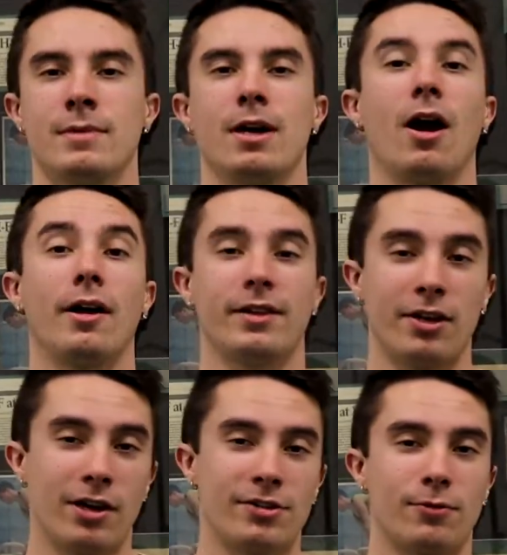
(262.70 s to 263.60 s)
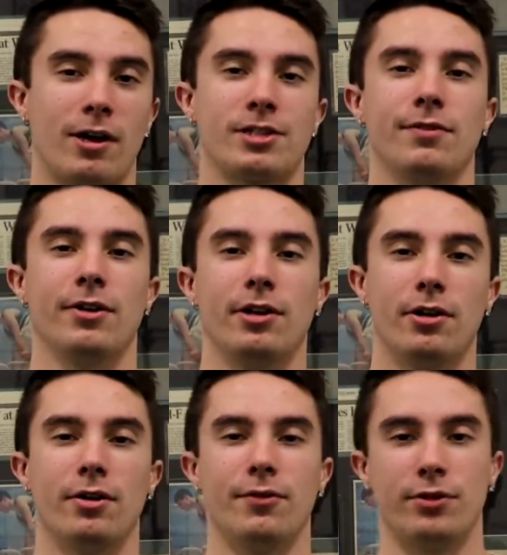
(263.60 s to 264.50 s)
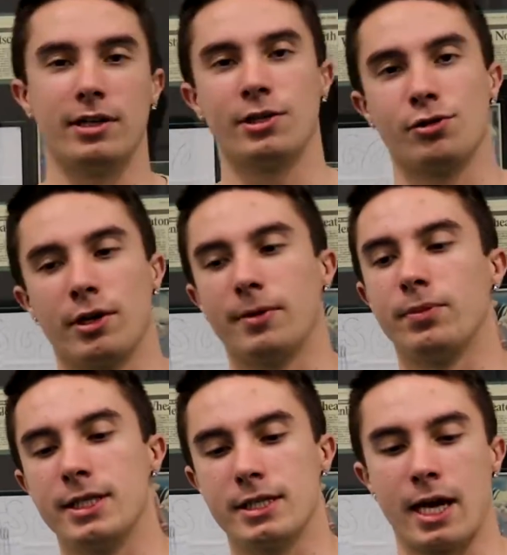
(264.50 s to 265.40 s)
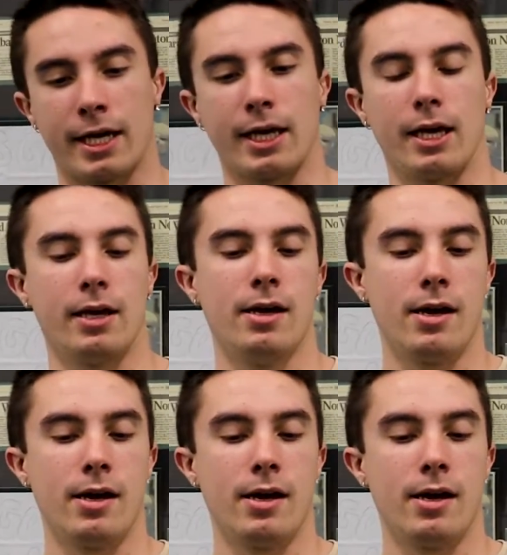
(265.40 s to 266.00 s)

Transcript: Alright, thank you guys for watching the video. If you did enjoy it, please like it.